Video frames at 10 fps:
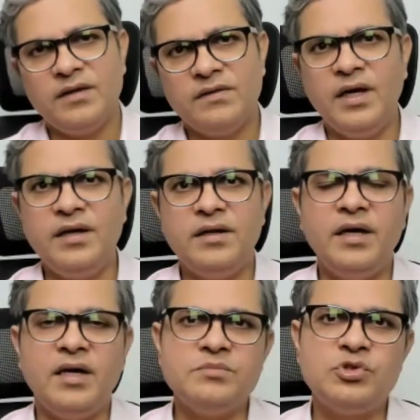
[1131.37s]
Then he
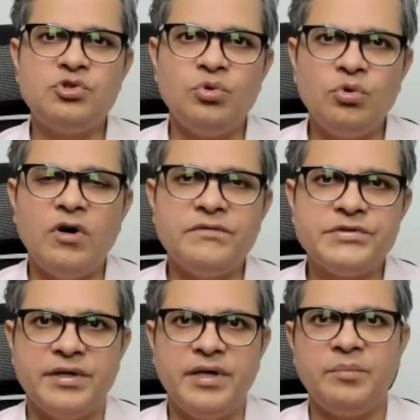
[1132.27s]
comes to know of
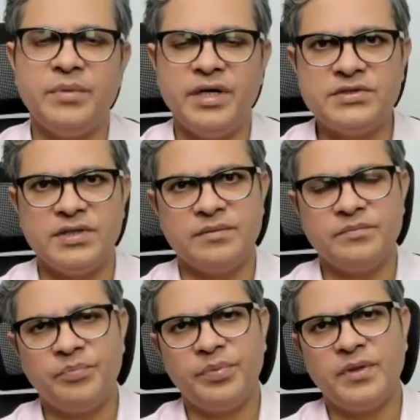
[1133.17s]
certain medicine,
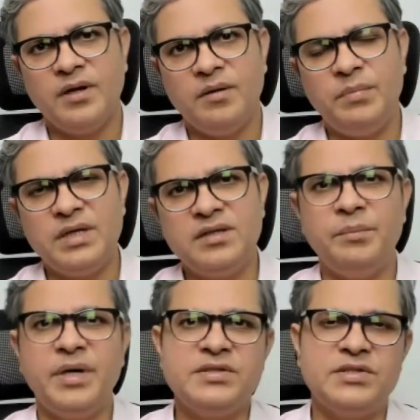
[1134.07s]
but the
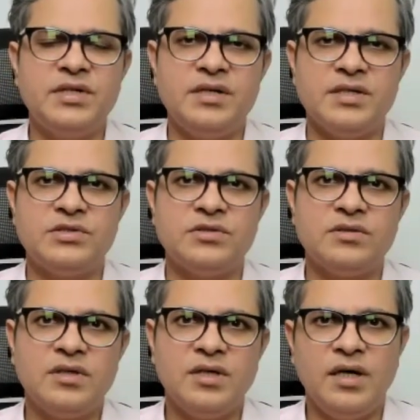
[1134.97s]
medicine is
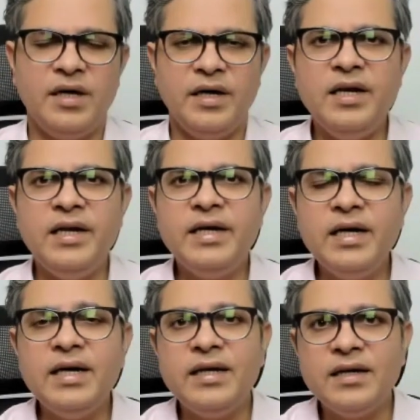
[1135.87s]

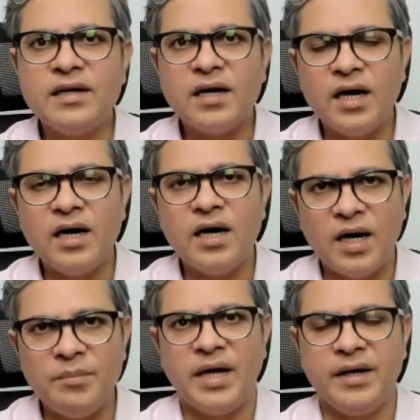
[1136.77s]
illegal in
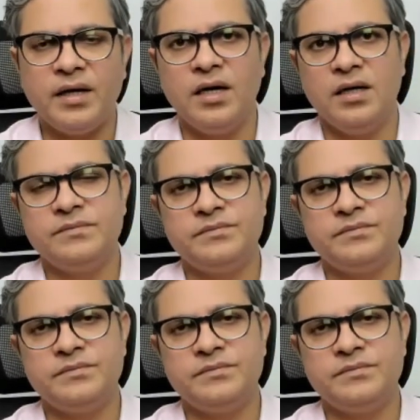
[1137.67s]
America.